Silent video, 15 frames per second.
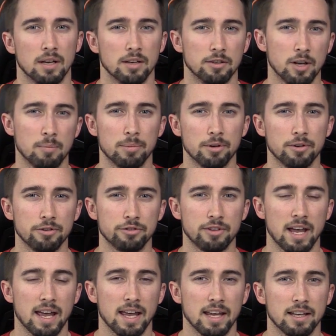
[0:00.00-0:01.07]
numbers
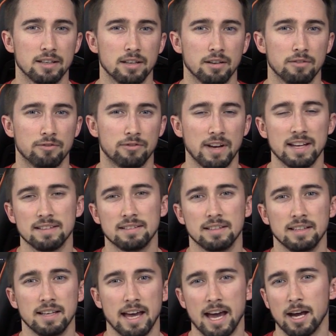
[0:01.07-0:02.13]
and
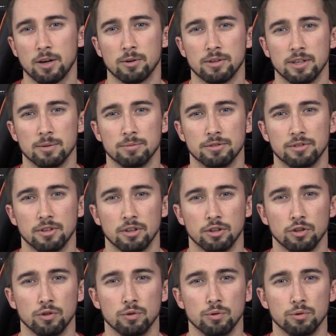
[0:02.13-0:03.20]
fancy acronyms
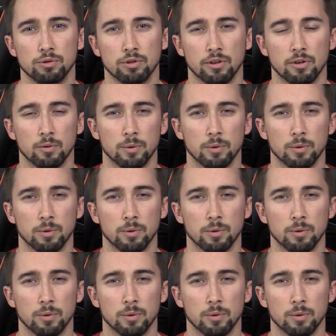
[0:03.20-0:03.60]
used